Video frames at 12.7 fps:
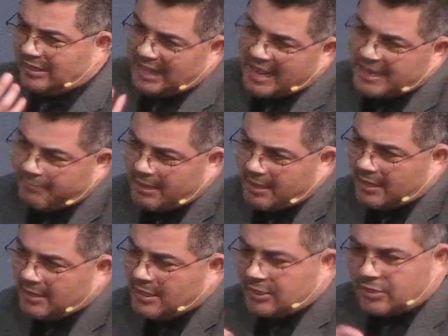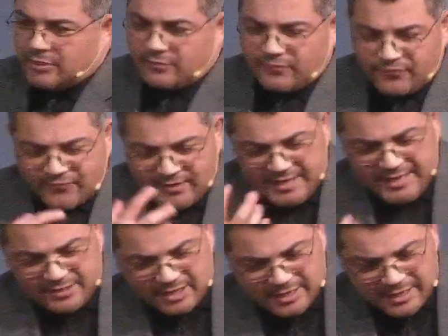the saliva could
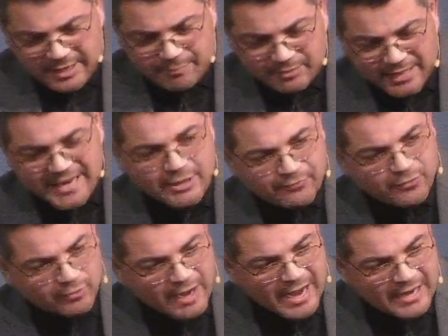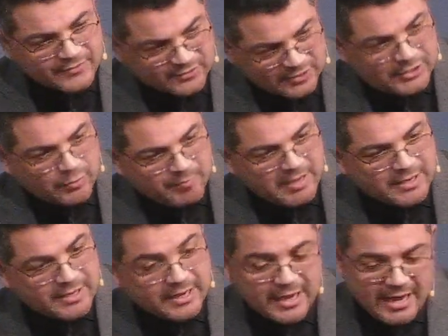hit a, blade of grass, the
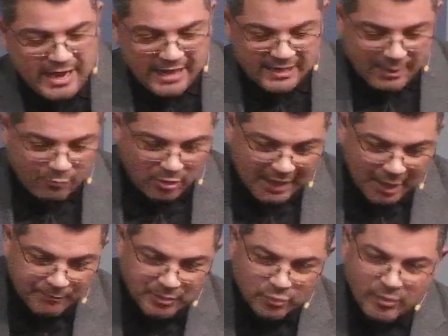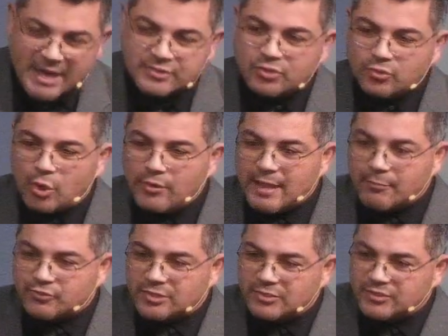humidity, and that would help the grass
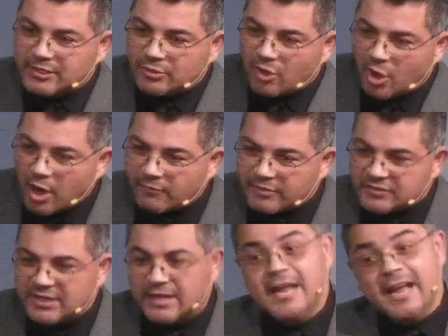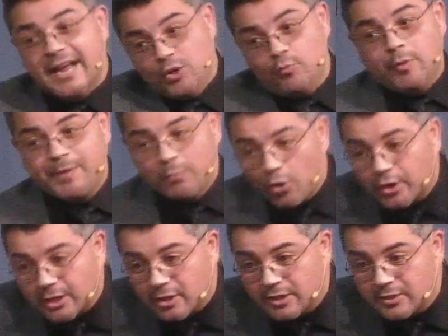grow. That was considered harvesting, and you would
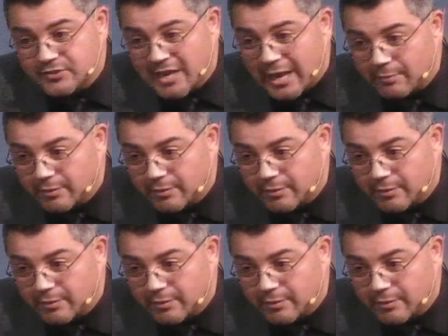be working on the